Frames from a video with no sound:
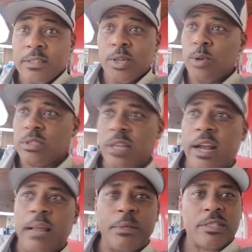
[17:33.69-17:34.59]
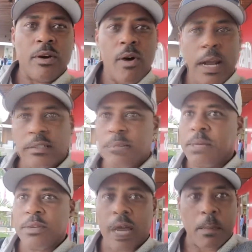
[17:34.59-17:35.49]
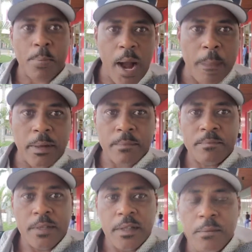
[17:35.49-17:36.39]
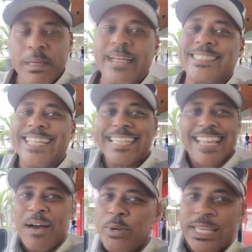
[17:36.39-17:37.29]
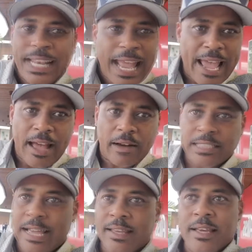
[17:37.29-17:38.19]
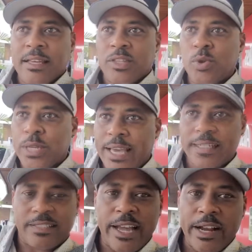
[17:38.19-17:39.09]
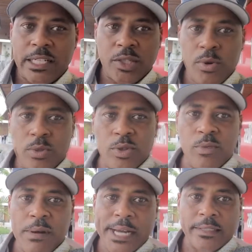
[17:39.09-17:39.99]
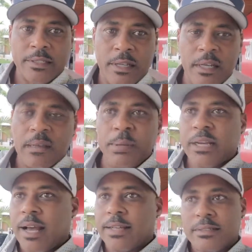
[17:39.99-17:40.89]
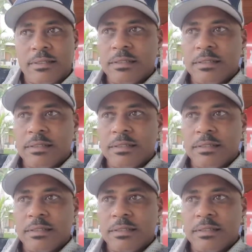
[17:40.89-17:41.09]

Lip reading: Dude staring at me so hard, I said, man, you got a problem? Because that's how we get down. It's like, you can't stare at a dude too much because